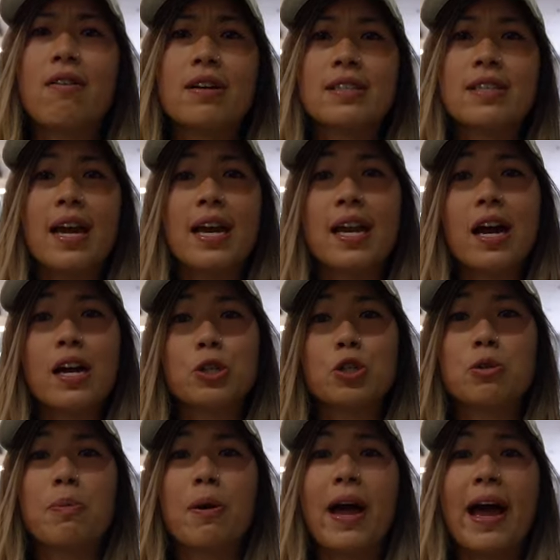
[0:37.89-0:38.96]
It's
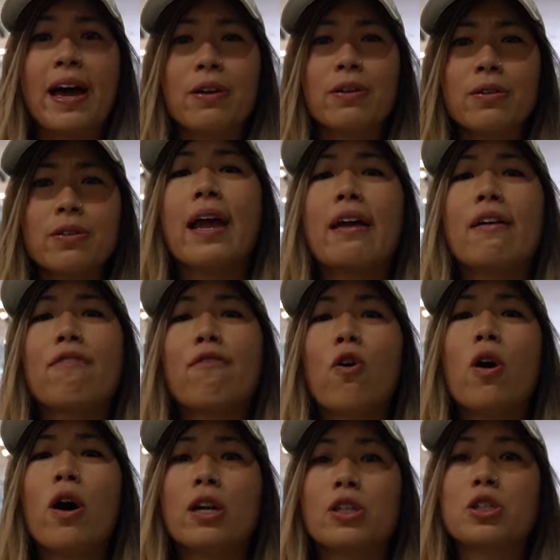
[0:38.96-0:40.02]
800 per adult and
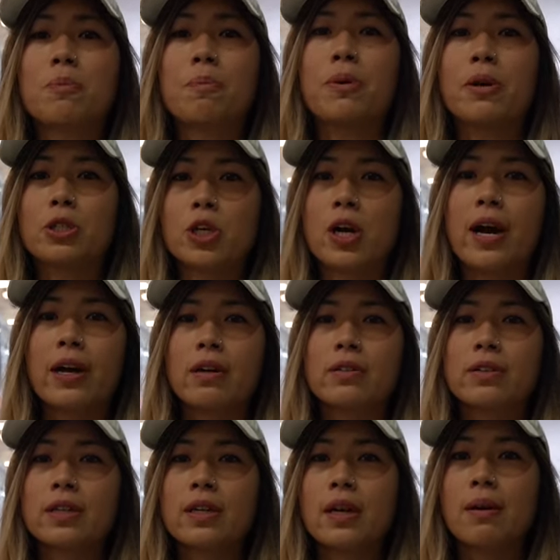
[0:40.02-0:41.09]
400 per
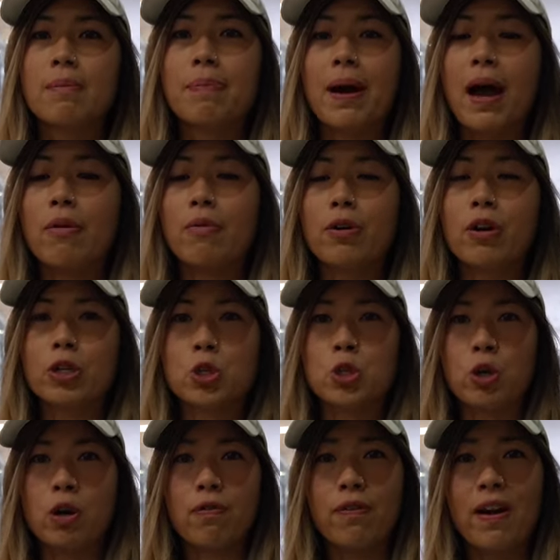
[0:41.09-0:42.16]
child. But we're not
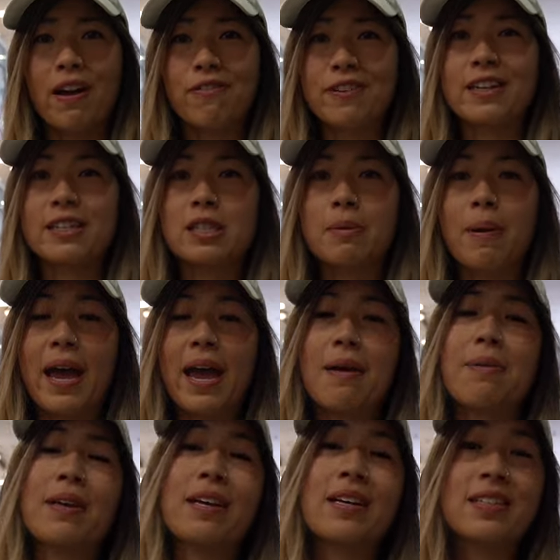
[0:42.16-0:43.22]
sure if Raf needs to
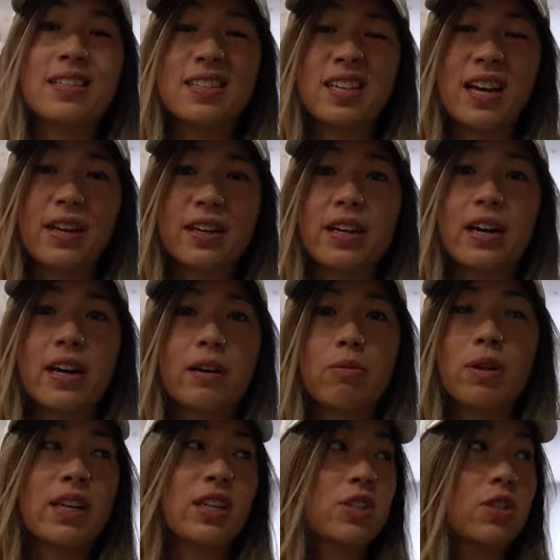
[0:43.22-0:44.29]
pay because he's under,
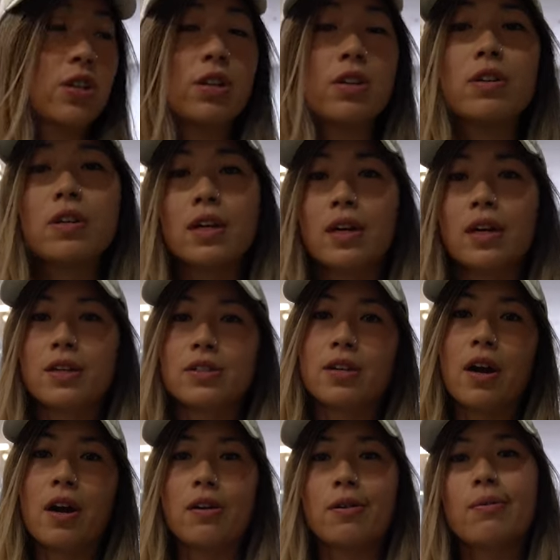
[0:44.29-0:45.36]
well, he's two.
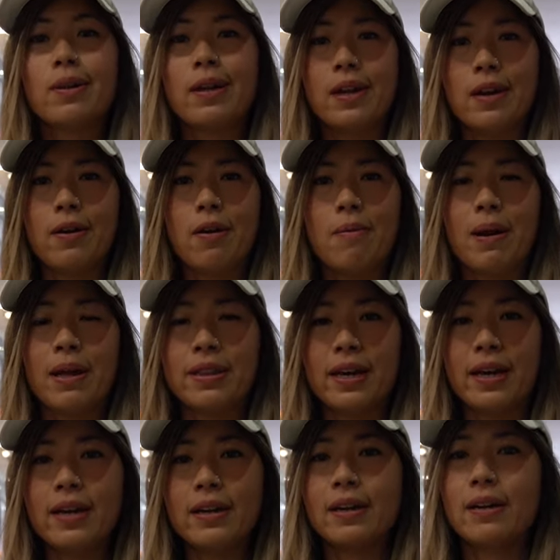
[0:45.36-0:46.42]
So we'll let you know about
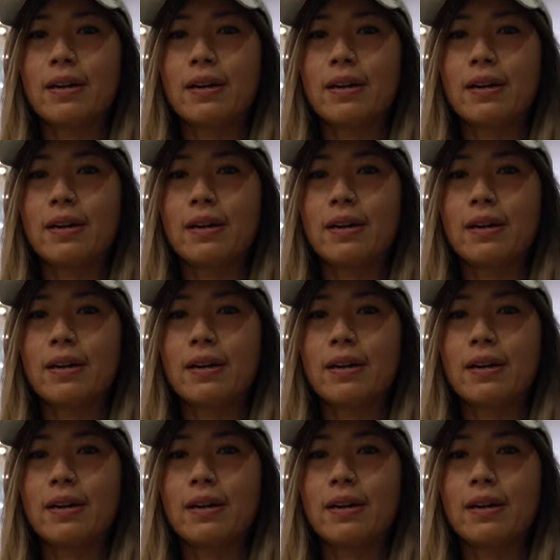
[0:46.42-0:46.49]
that.